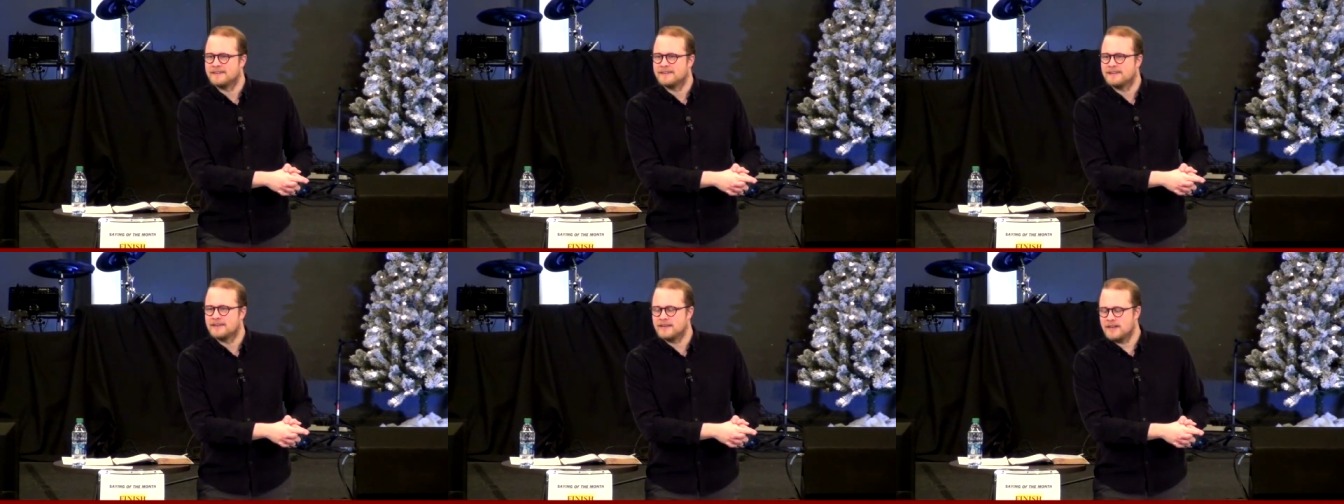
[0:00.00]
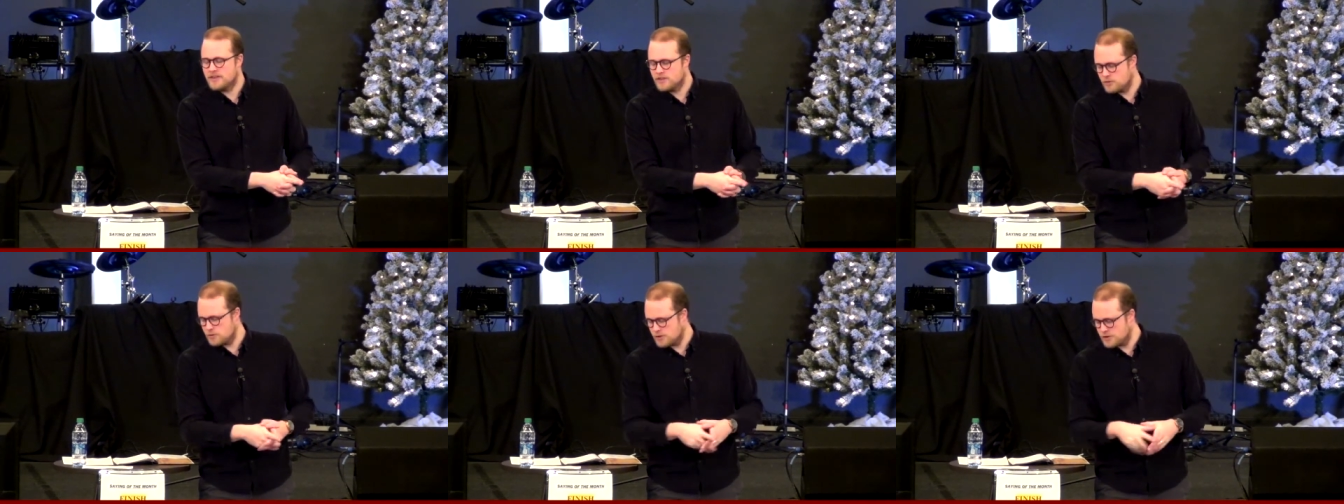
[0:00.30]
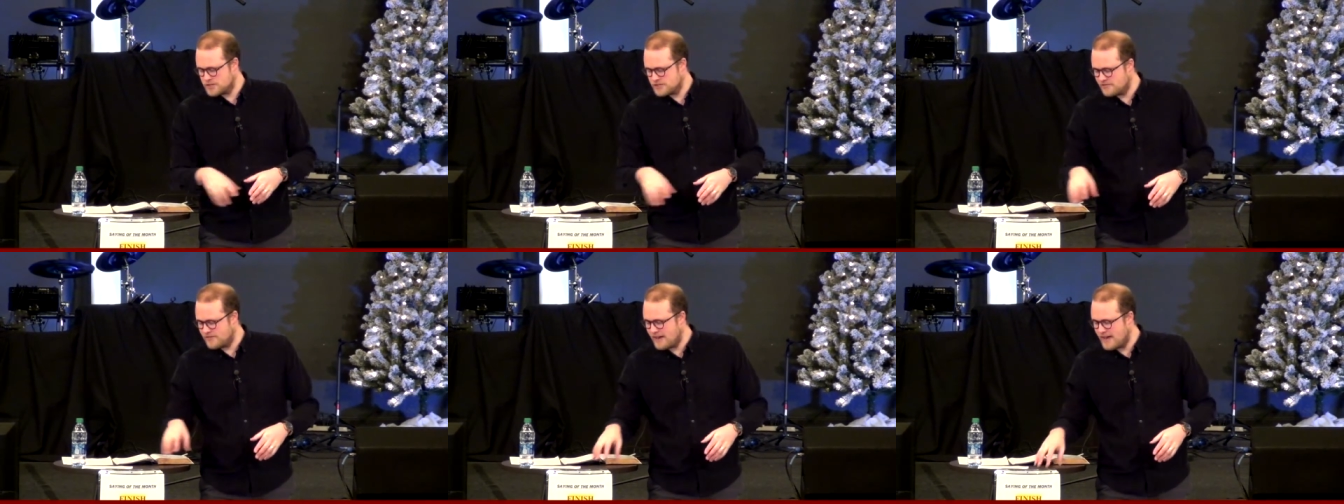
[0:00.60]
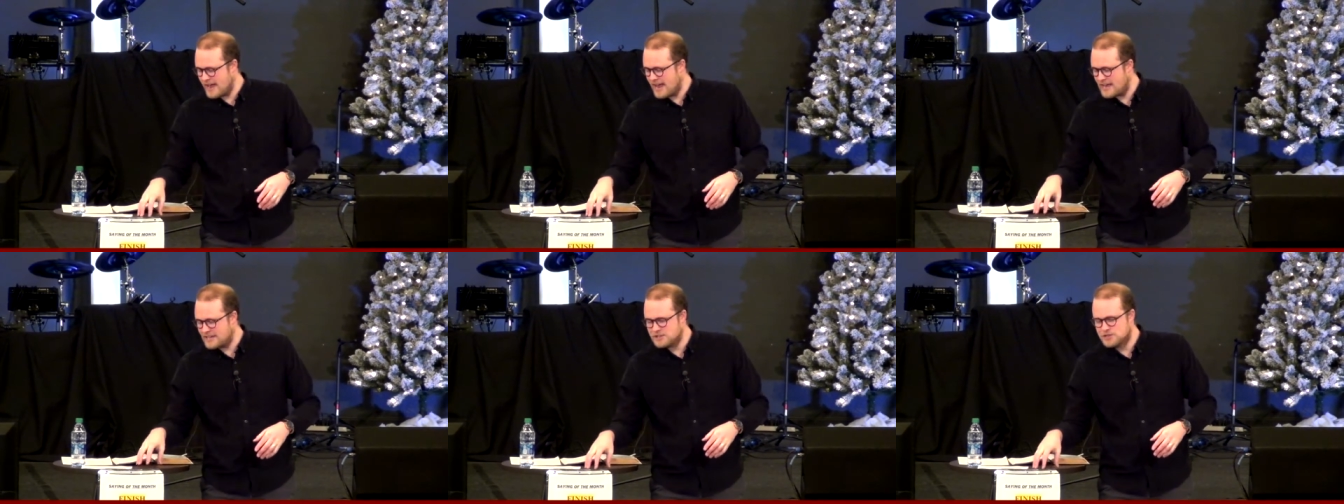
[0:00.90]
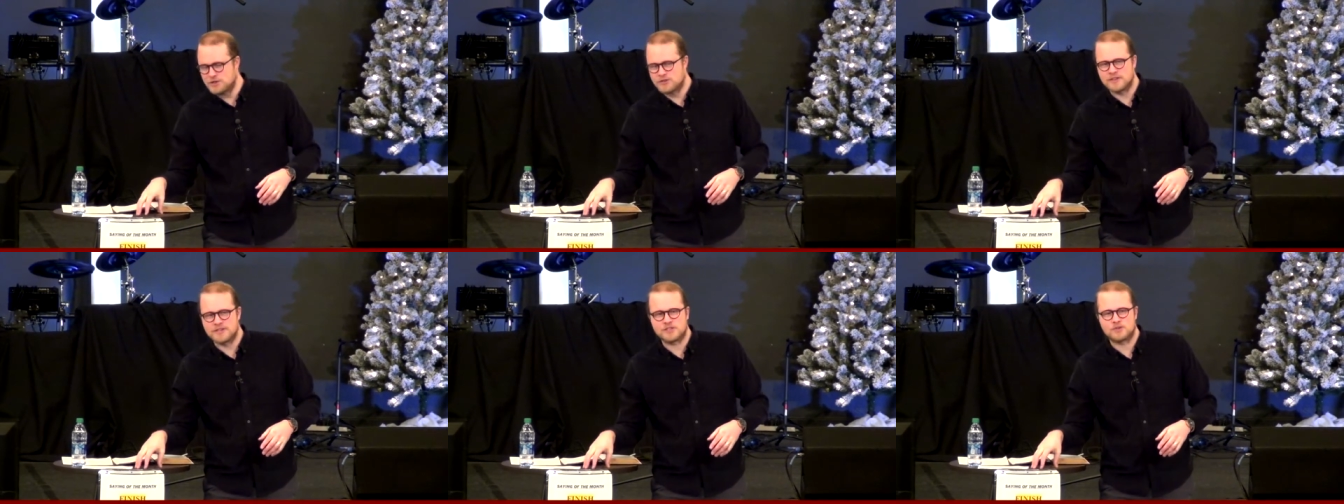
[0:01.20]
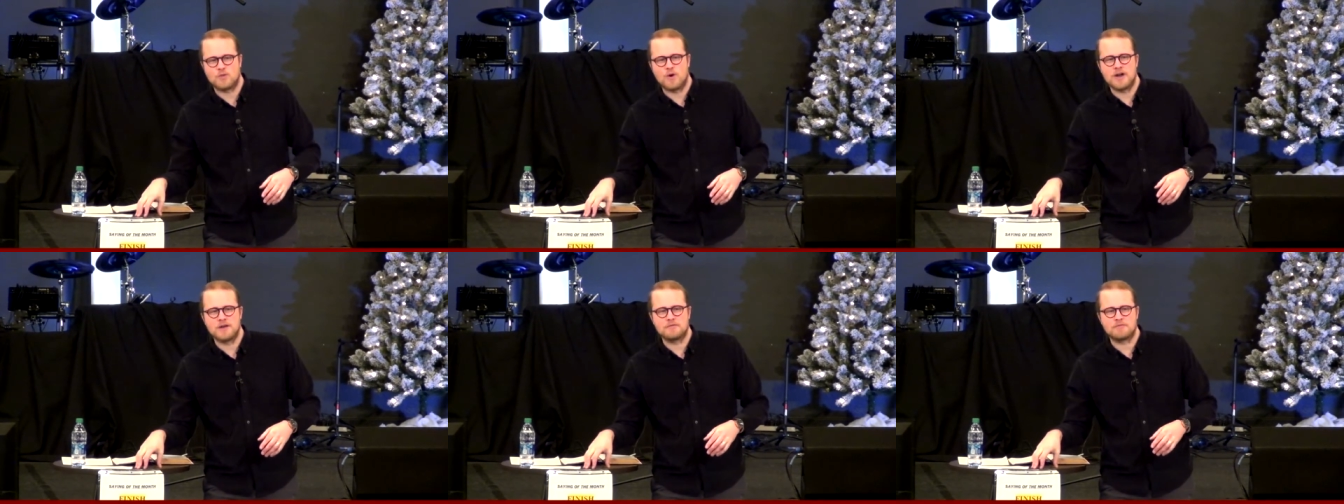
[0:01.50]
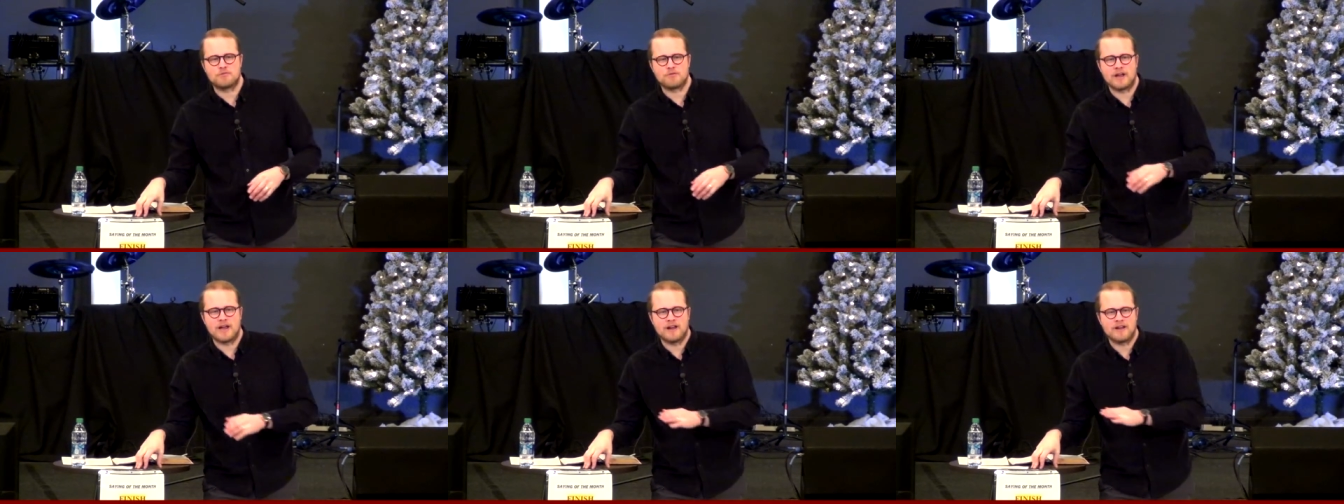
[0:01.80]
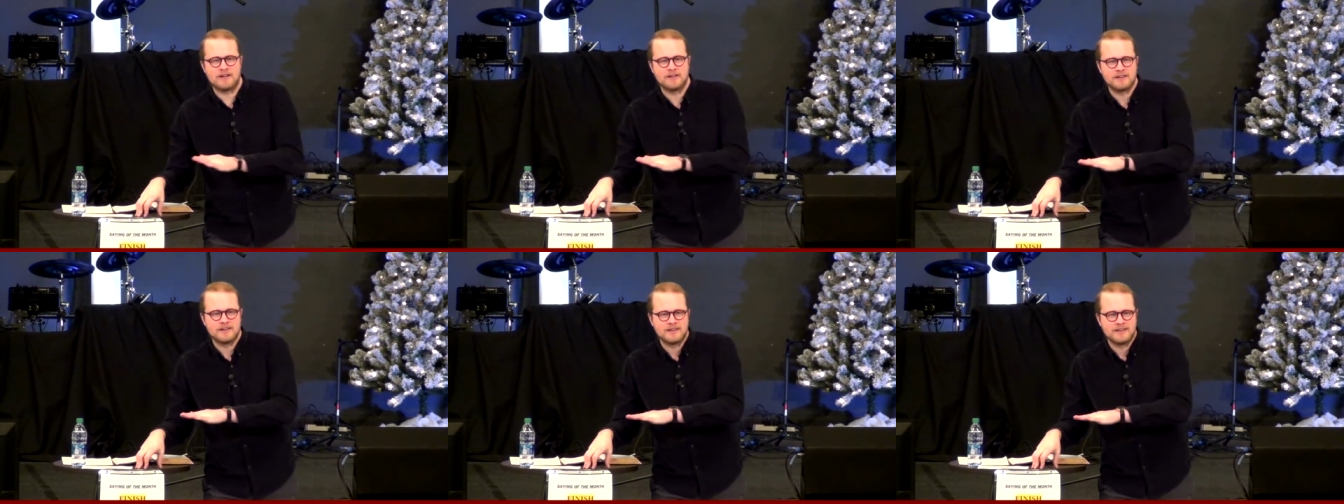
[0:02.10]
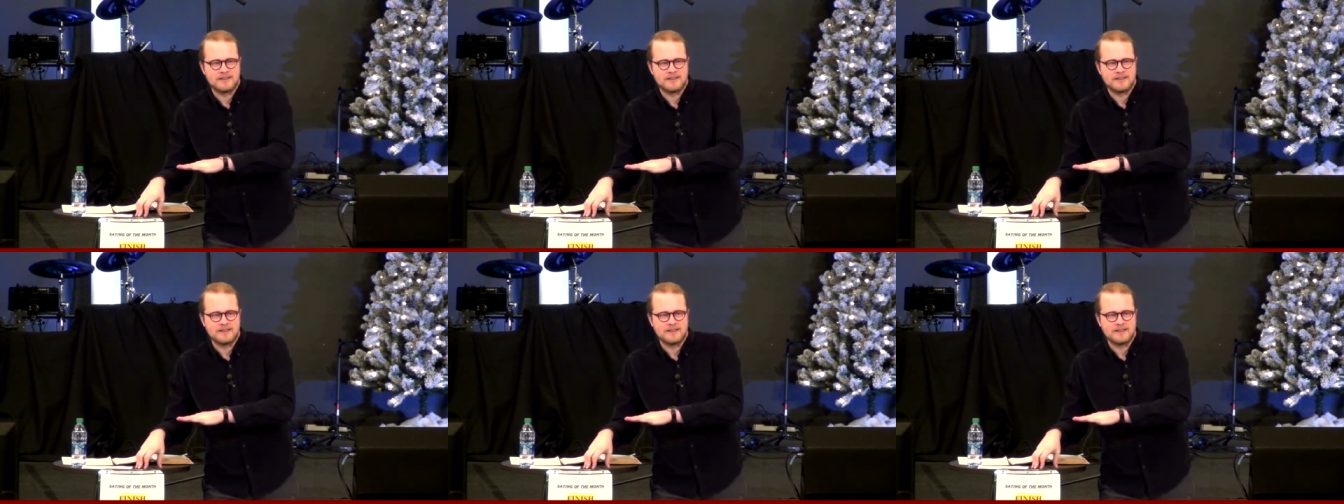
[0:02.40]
In other words, if I answer this one prayer,